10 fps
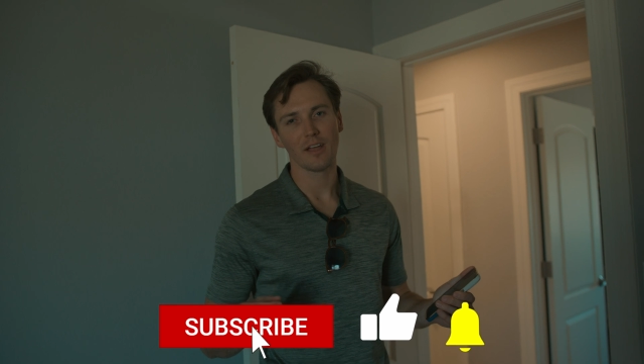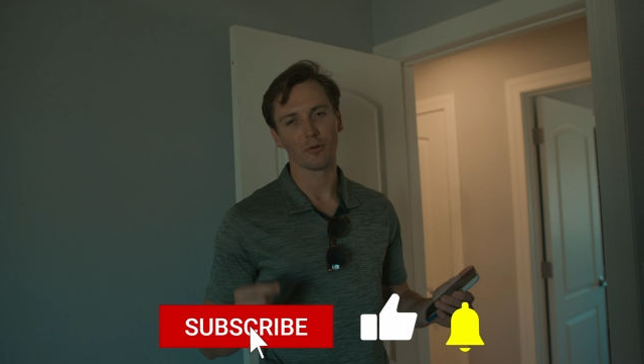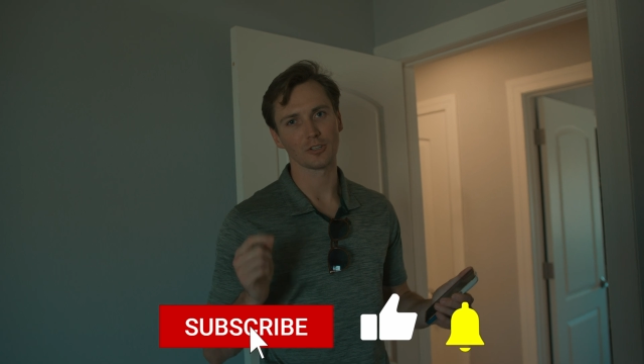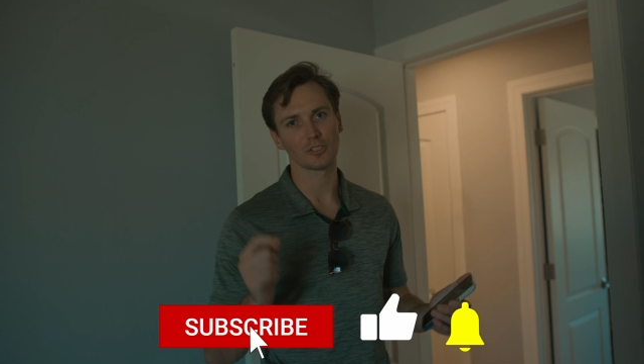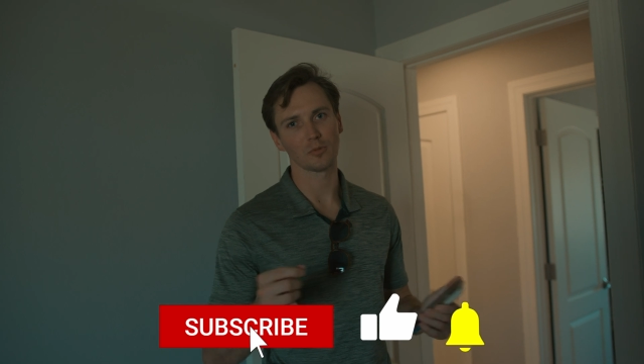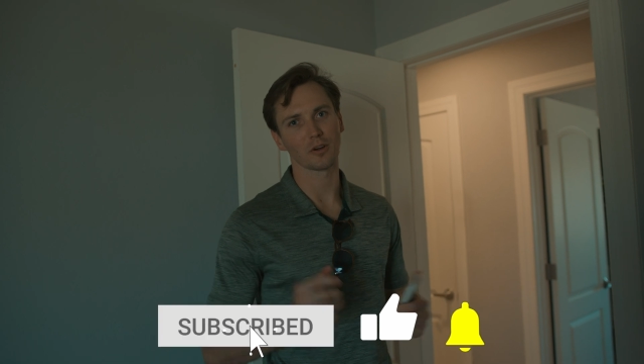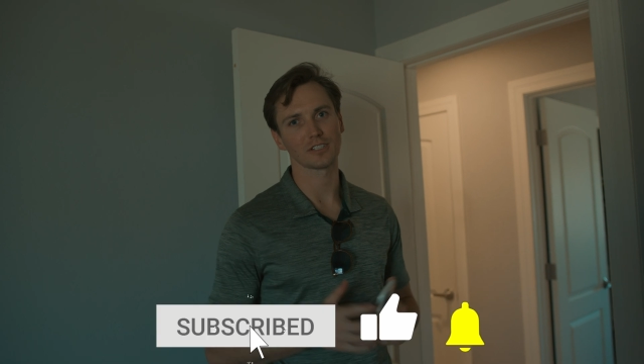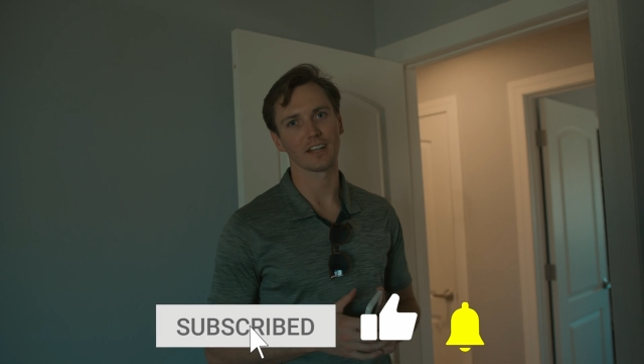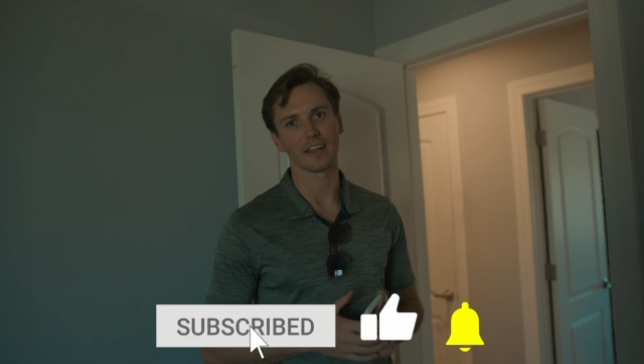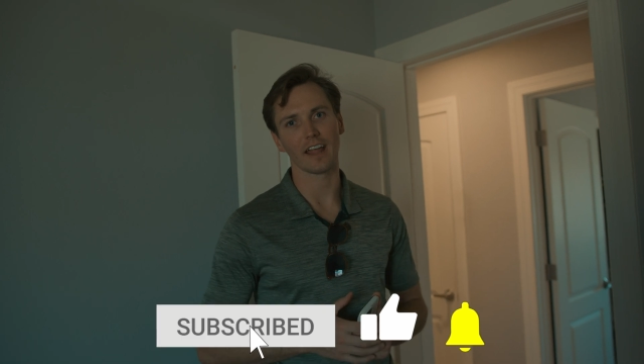We're super
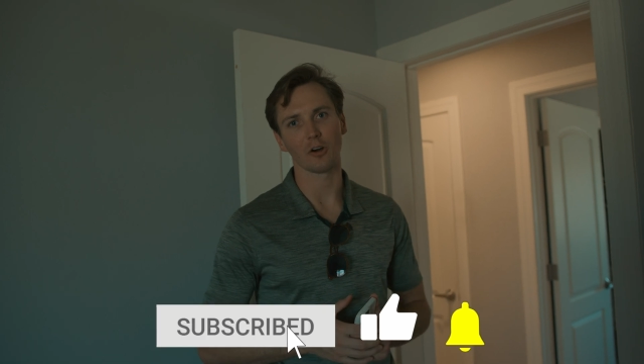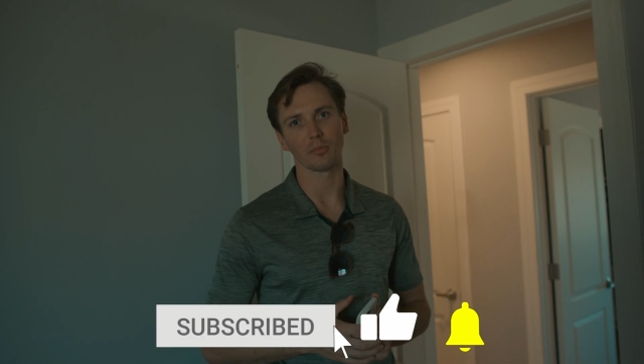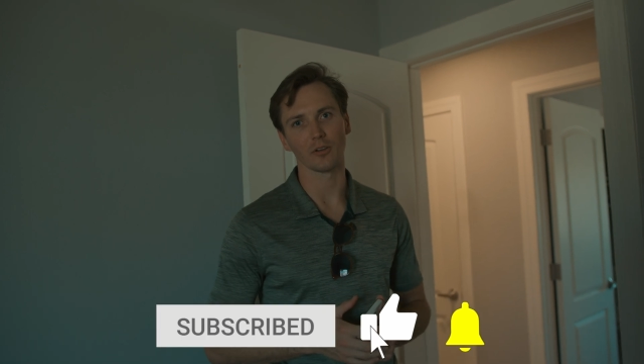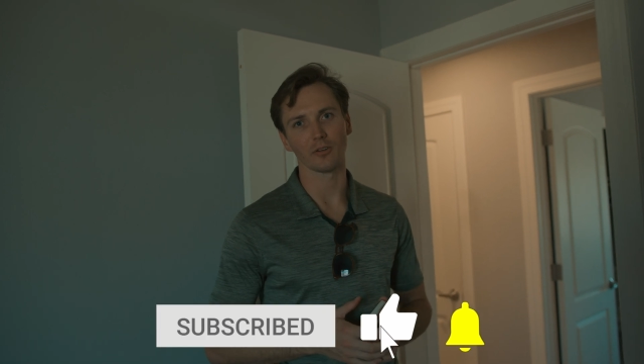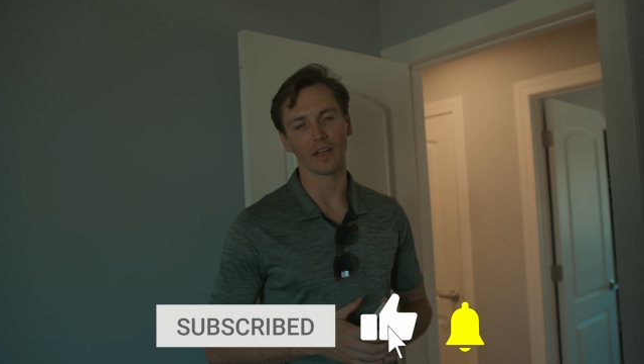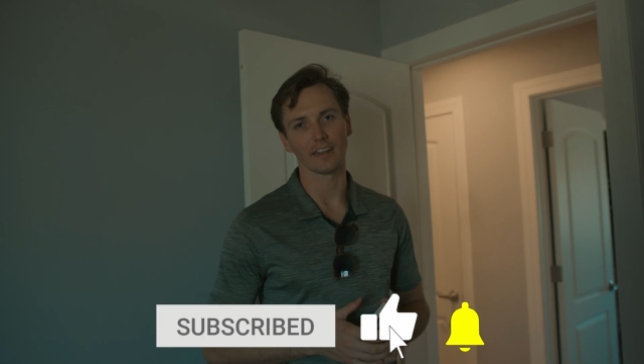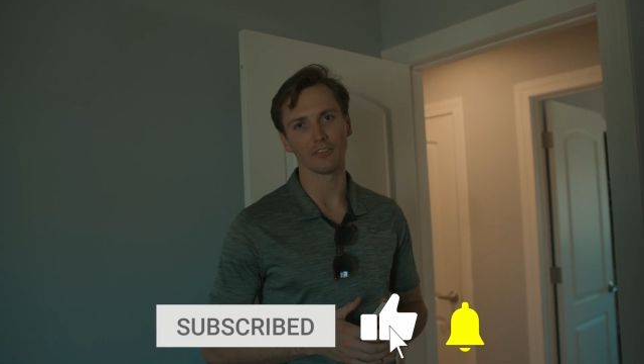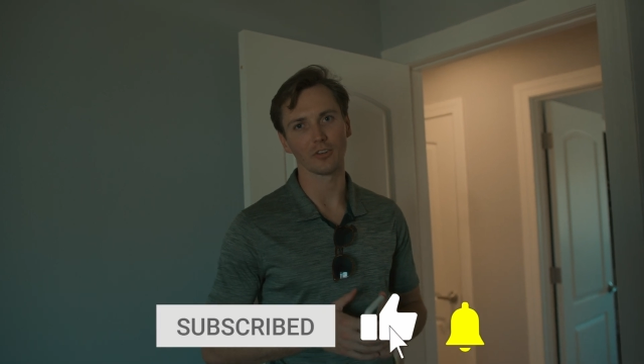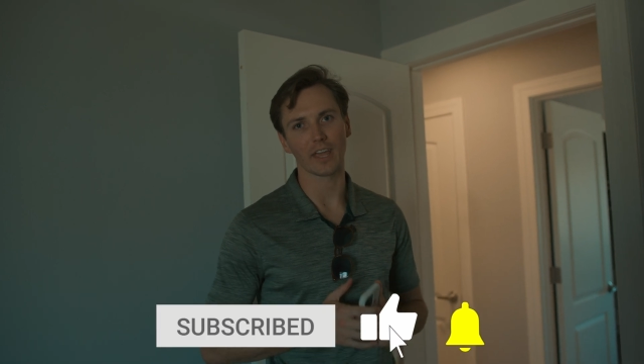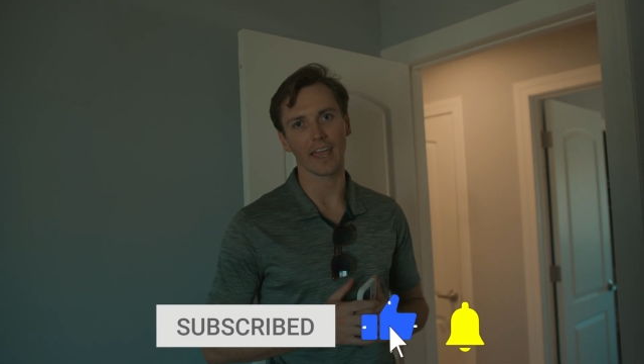excited to help you. And
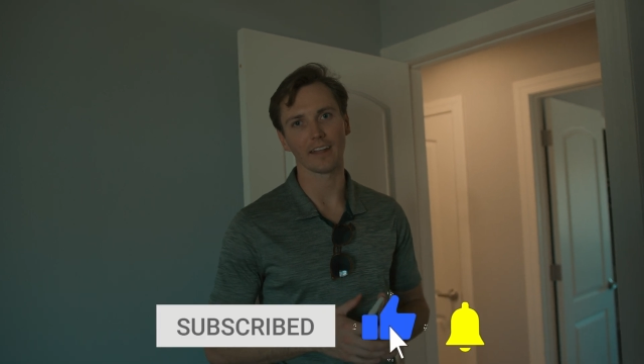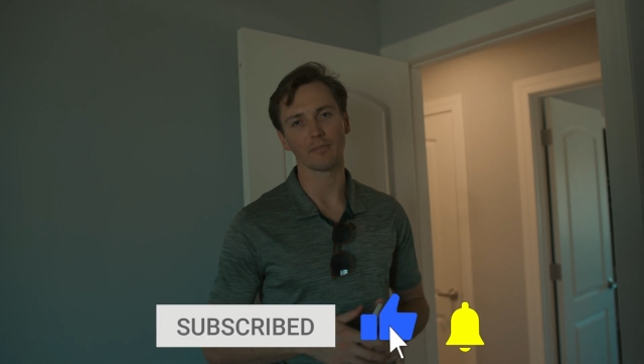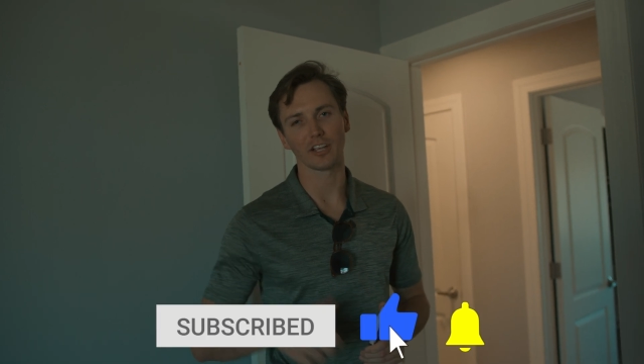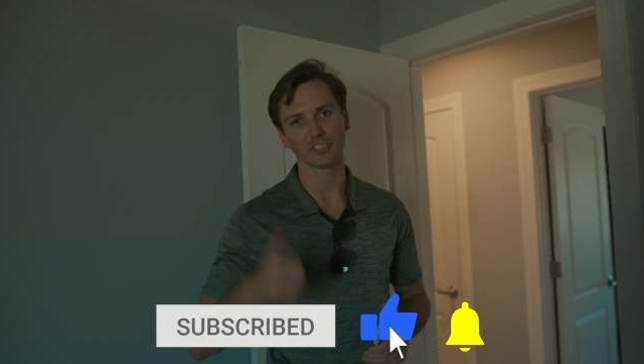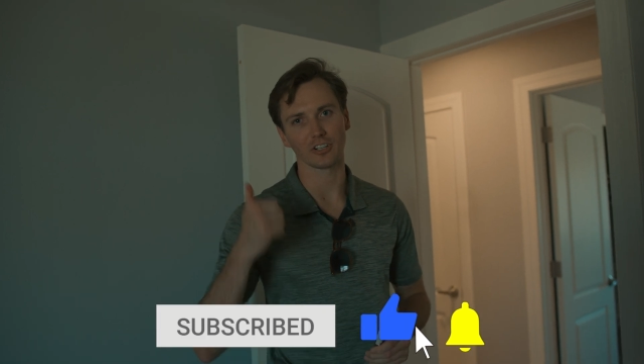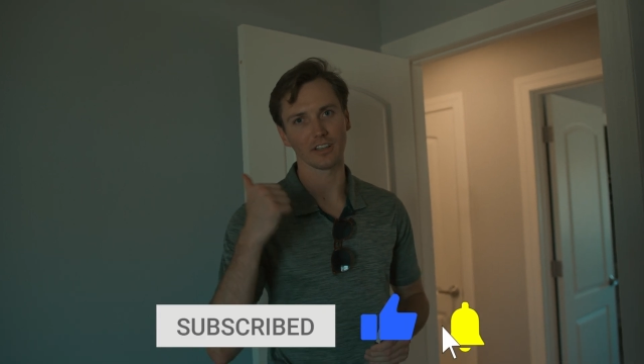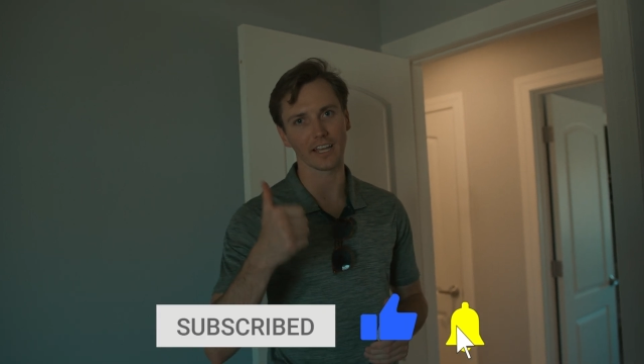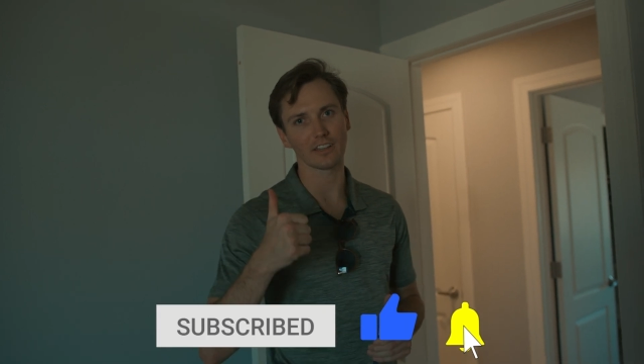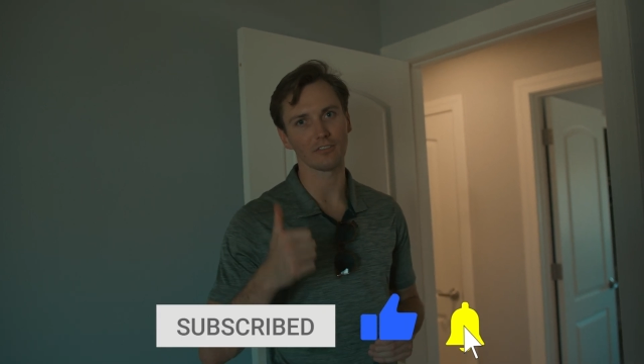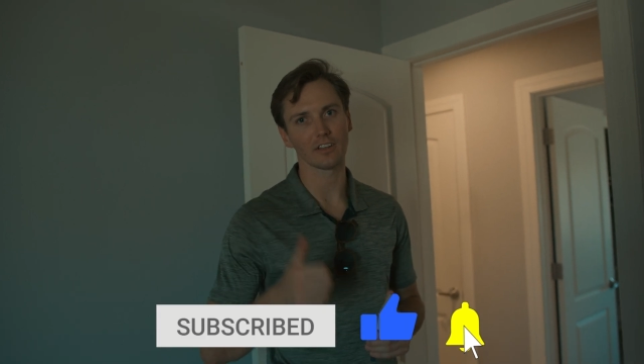if you can, make sure to
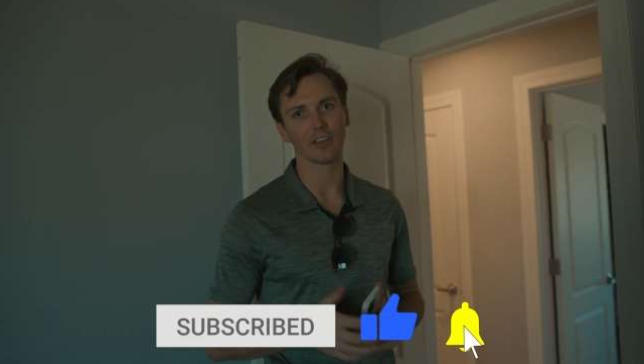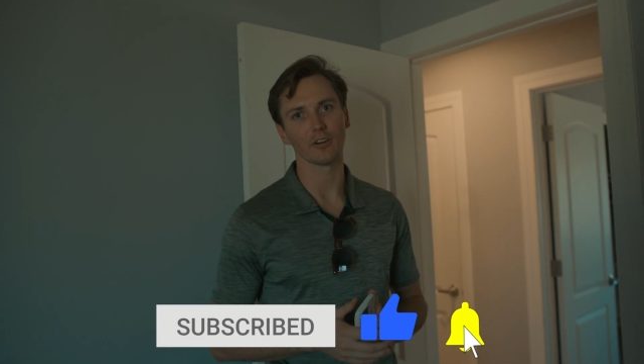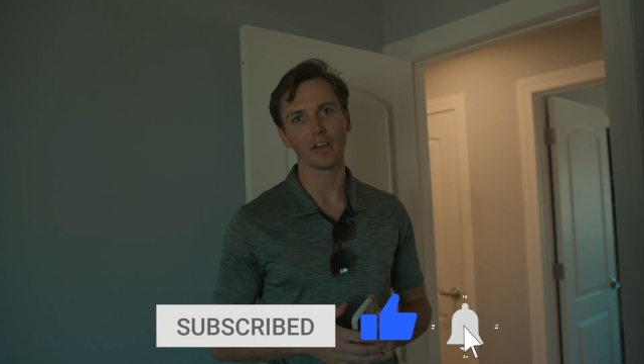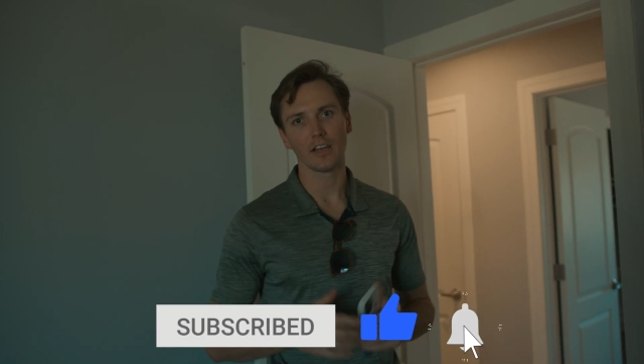like the video,